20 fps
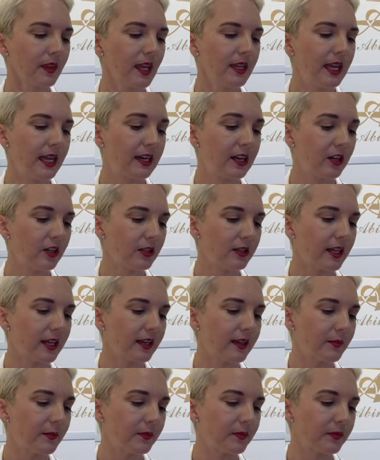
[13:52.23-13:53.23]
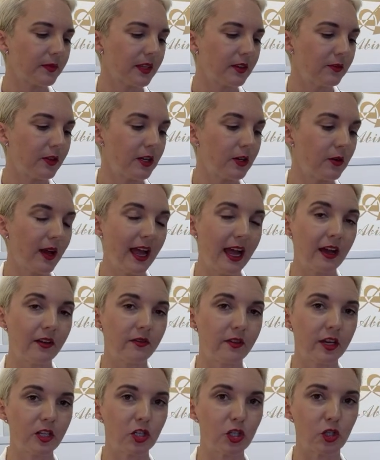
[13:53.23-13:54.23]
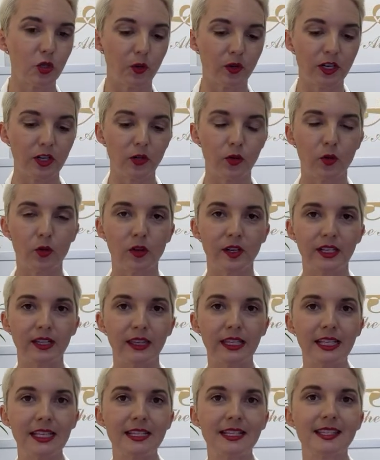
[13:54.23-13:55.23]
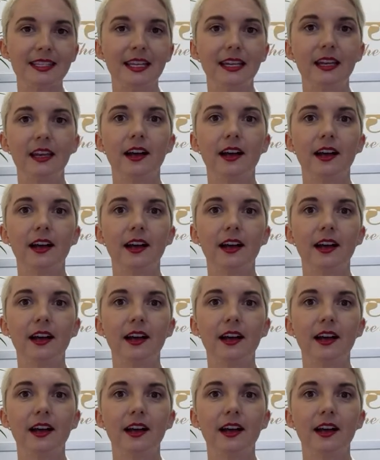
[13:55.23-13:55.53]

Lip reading: and I'll, if you don't have a Jordan or an Elise,